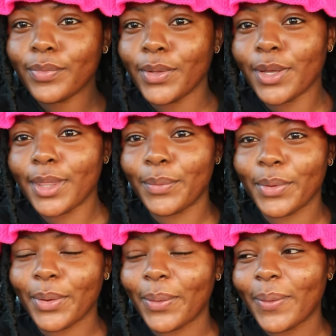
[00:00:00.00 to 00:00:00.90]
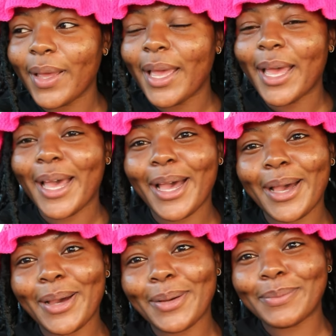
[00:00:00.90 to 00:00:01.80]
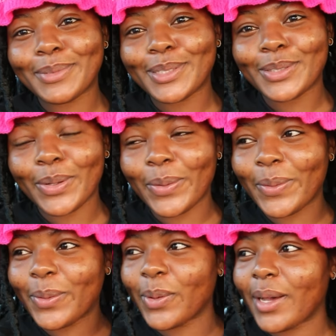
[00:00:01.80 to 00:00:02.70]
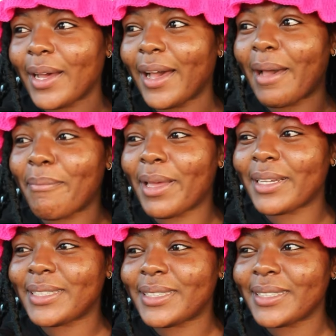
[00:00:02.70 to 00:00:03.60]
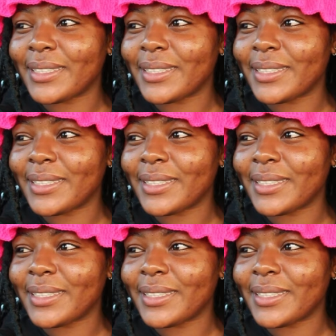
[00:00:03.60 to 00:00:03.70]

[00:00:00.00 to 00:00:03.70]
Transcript: Okay, there we go. So I met